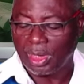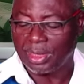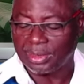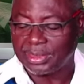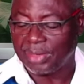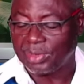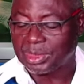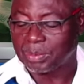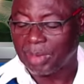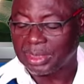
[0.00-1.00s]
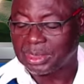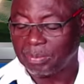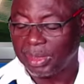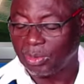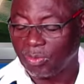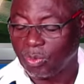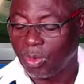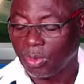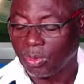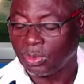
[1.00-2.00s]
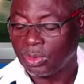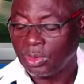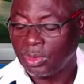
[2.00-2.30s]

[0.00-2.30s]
And David's mighty men of war